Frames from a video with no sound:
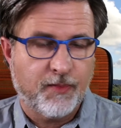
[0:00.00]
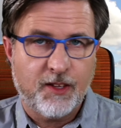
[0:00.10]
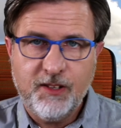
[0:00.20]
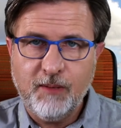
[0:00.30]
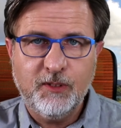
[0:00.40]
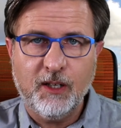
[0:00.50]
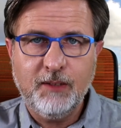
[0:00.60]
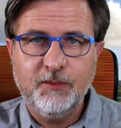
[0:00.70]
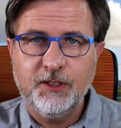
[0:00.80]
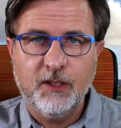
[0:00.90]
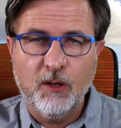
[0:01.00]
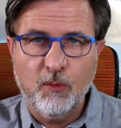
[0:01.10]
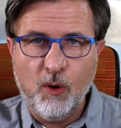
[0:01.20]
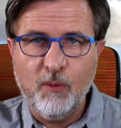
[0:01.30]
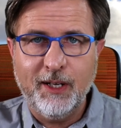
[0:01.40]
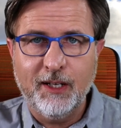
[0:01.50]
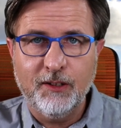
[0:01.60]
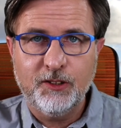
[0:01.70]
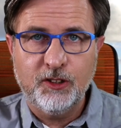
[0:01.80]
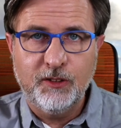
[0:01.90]
Sometimes what we
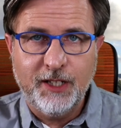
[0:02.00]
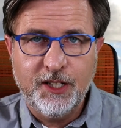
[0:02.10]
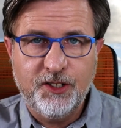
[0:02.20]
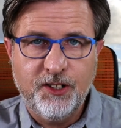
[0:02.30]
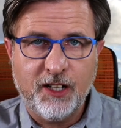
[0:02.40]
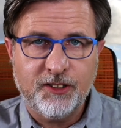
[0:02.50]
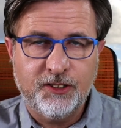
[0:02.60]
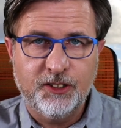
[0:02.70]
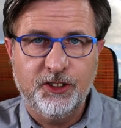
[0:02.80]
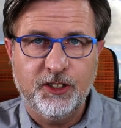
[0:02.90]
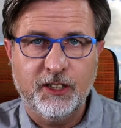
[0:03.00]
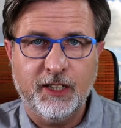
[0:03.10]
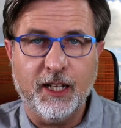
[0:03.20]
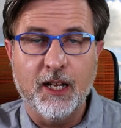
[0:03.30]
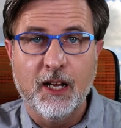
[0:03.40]
go through is just the journey.